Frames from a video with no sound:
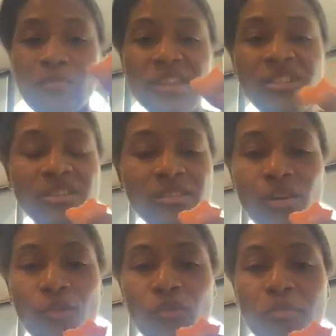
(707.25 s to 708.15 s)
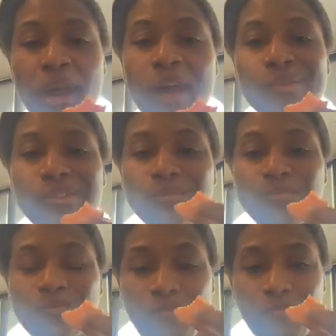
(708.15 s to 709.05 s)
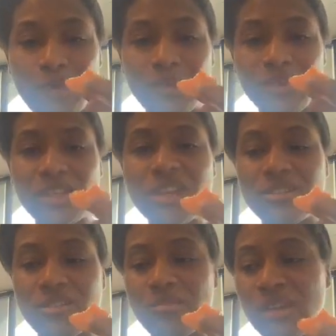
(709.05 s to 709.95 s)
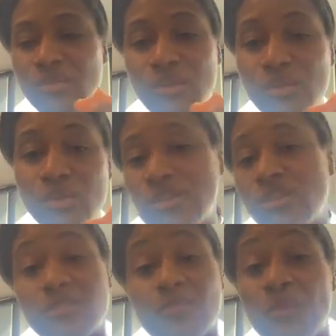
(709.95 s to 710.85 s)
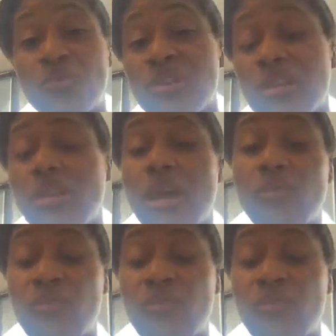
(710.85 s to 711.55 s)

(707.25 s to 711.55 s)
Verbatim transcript: and this isn't overpowering with the taste of the mandarin oranges. I'm really not a